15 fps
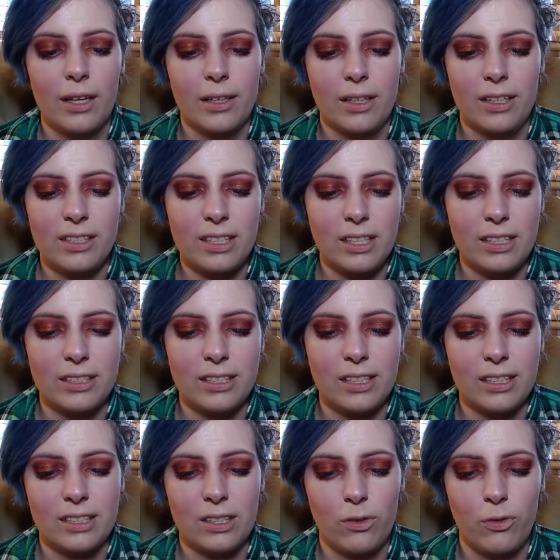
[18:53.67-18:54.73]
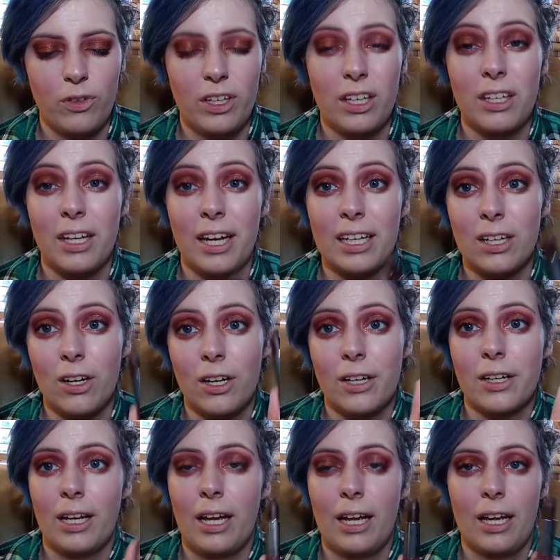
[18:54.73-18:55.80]
This is the Sophia
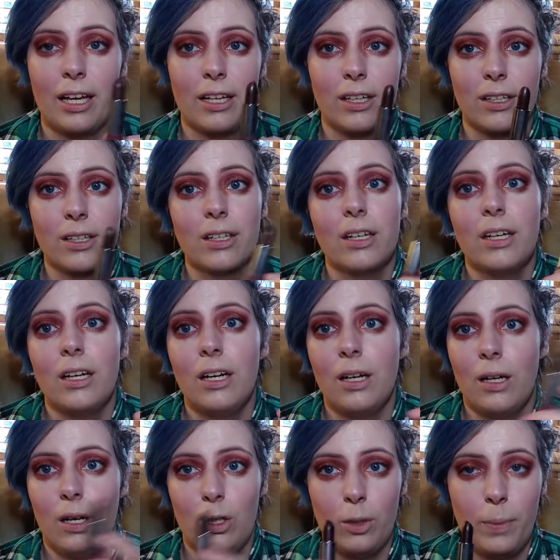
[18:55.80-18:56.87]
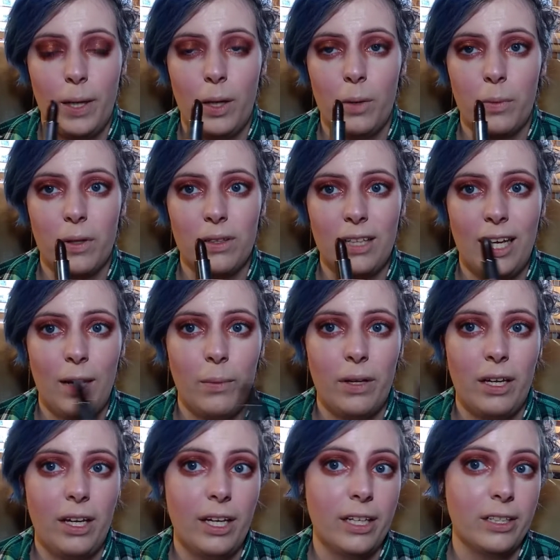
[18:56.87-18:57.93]
Nygaard and ColourPop collab
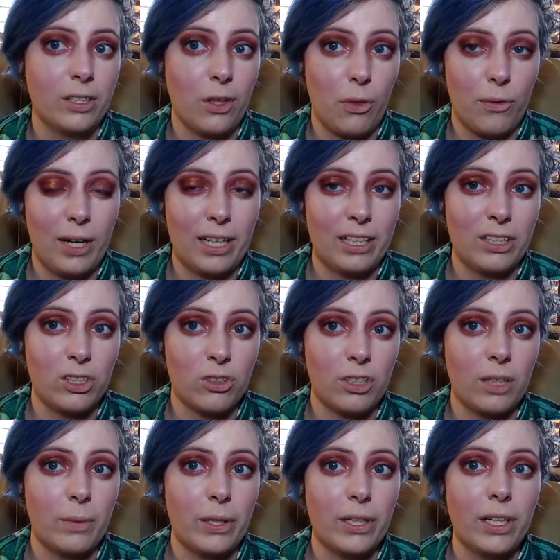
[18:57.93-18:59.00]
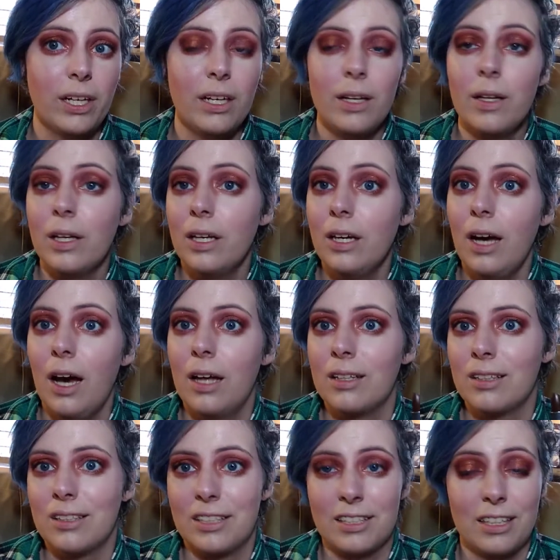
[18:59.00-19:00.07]
in Dothraki Screamer.
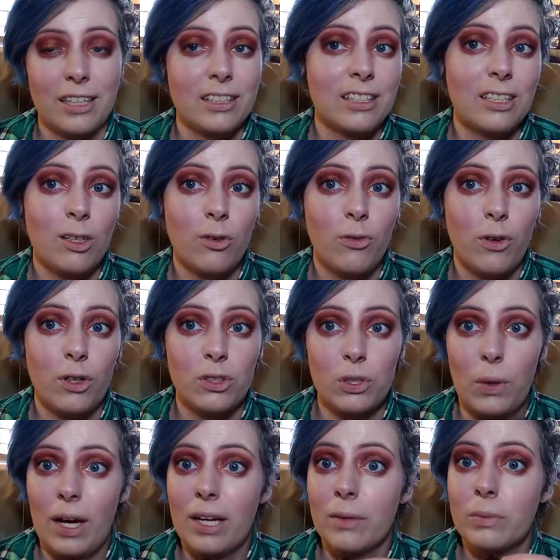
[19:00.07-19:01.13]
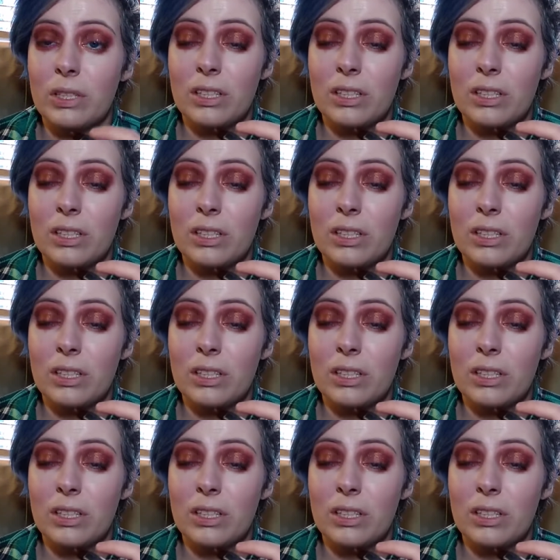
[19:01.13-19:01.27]
Listen, it's still fall, so I am